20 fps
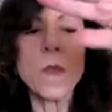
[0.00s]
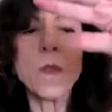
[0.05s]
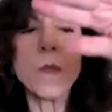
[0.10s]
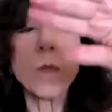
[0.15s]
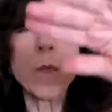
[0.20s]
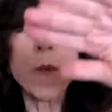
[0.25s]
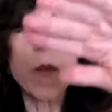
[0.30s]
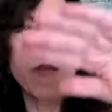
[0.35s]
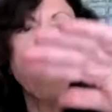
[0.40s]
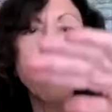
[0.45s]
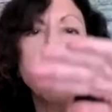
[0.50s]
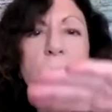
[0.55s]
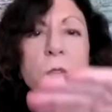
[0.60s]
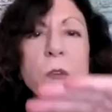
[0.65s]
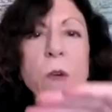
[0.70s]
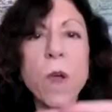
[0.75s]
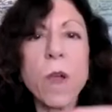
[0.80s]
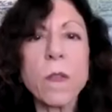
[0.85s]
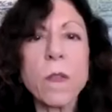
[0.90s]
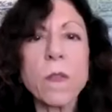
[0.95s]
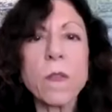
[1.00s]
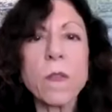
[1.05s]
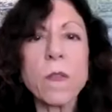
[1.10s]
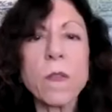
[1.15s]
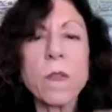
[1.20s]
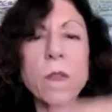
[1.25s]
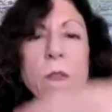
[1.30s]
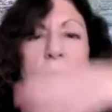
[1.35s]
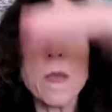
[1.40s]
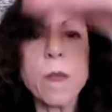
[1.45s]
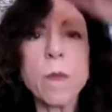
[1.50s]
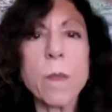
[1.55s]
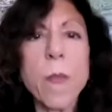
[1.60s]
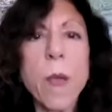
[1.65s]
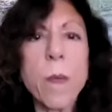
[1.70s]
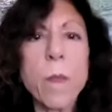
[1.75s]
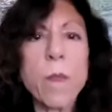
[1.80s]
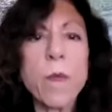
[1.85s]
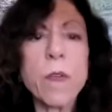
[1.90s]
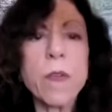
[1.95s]
You may have thoughts and
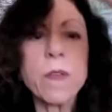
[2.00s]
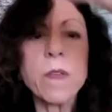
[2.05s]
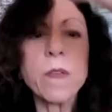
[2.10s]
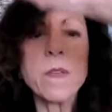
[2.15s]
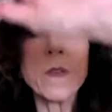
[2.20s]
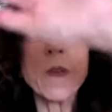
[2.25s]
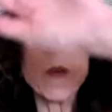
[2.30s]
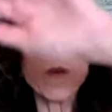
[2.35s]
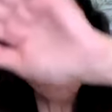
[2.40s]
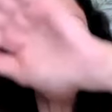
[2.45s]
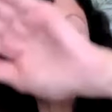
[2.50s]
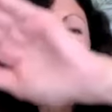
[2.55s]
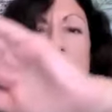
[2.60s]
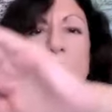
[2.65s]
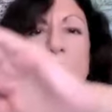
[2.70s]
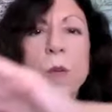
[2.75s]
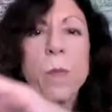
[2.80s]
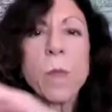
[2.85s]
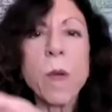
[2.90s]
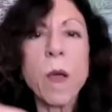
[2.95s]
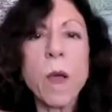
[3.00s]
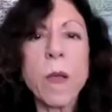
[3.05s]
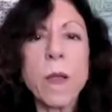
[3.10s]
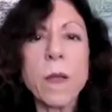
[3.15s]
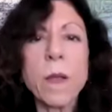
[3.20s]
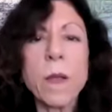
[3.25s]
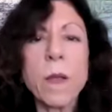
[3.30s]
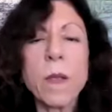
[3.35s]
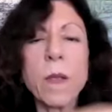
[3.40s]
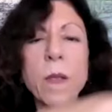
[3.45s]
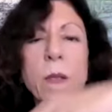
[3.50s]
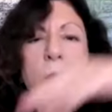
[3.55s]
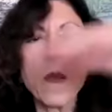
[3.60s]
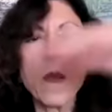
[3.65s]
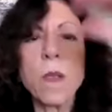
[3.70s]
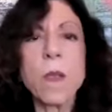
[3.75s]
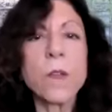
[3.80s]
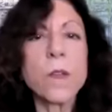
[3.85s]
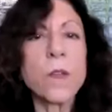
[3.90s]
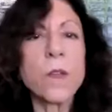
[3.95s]
memories come into your mind.
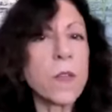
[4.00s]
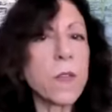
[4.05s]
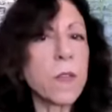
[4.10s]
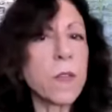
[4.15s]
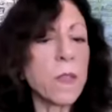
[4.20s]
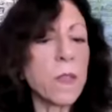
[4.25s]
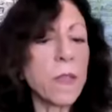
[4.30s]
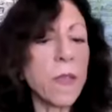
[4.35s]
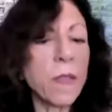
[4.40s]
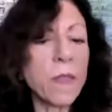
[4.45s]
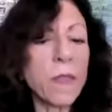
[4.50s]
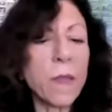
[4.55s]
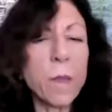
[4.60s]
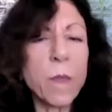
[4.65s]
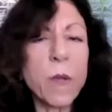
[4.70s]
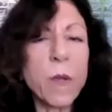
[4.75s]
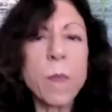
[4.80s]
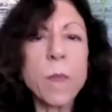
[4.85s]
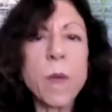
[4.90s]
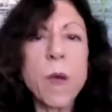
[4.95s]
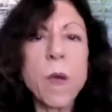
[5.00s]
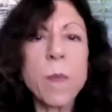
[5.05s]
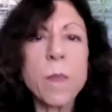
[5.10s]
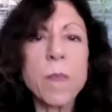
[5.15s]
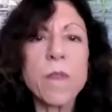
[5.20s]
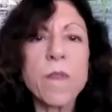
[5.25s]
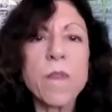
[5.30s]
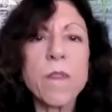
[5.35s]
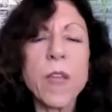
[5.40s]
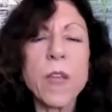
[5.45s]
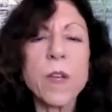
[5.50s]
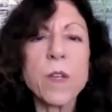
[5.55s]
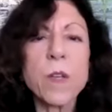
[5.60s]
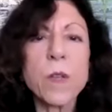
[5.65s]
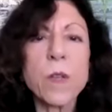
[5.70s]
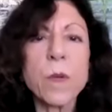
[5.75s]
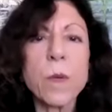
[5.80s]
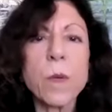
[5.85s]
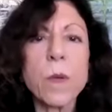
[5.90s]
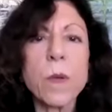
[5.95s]
Just let them come up if they
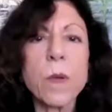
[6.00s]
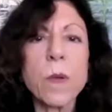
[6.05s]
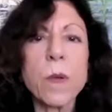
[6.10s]
do.